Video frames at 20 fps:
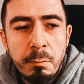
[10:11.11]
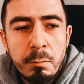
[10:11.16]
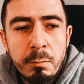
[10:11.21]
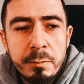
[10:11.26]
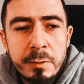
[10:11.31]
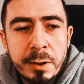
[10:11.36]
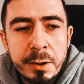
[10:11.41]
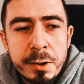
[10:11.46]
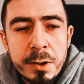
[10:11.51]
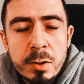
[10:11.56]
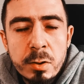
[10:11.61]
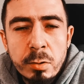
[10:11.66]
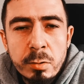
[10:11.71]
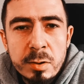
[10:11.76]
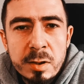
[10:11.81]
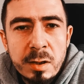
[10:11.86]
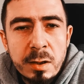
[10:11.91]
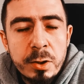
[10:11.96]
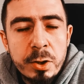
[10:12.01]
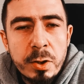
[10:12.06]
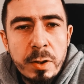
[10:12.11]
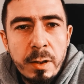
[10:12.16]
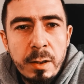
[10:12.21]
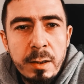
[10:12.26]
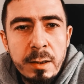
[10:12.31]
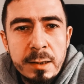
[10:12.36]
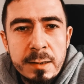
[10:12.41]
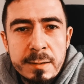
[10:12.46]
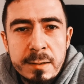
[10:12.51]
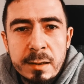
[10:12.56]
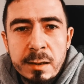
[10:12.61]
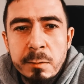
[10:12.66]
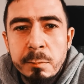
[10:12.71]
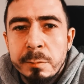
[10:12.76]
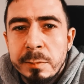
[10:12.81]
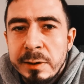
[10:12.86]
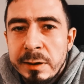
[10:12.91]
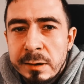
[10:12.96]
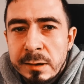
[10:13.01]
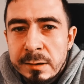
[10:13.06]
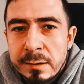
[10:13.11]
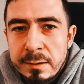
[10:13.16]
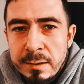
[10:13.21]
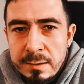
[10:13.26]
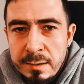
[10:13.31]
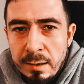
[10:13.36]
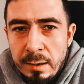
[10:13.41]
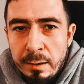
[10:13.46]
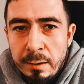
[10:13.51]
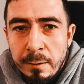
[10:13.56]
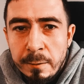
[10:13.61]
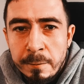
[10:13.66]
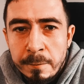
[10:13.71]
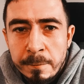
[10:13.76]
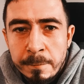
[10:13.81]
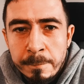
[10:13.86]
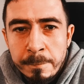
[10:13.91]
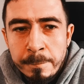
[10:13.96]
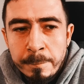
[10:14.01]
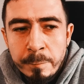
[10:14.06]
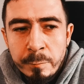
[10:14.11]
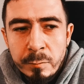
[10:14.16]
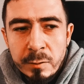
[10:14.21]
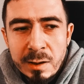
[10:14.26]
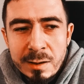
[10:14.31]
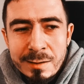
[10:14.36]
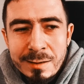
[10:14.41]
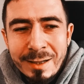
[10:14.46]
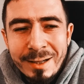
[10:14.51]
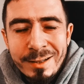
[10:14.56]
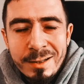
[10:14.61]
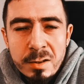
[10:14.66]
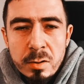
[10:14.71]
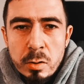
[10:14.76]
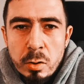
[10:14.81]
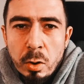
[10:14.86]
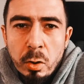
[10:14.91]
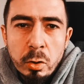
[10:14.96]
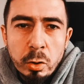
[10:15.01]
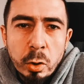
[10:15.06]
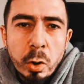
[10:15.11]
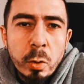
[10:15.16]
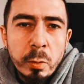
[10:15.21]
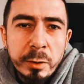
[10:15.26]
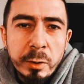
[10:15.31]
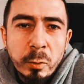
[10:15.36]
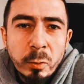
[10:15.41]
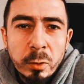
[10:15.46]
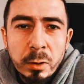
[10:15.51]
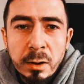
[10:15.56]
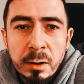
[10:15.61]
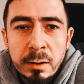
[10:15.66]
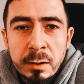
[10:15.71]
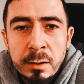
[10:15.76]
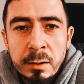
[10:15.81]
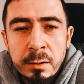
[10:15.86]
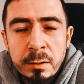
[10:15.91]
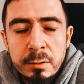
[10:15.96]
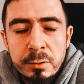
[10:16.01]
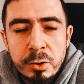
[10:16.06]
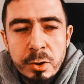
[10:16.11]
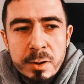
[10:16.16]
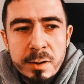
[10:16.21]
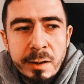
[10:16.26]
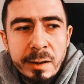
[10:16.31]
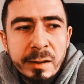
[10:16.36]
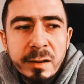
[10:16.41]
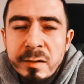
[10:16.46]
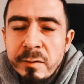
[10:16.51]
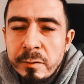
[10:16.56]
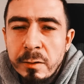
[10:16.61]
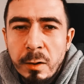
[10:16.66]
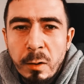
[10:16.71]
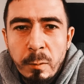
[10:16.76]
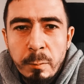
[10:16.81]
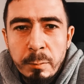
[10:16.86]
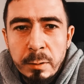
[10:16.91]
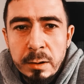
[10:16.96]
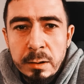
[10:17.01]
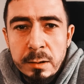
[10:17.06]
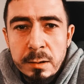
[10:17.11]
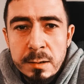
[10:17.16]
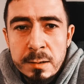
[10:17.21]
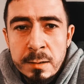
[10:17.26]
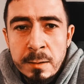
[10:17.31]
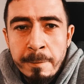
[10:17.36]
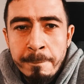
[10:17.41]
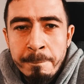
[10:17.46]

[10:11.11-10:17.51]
There is no such thing as a complete design. Design is ongoing work, just like development is.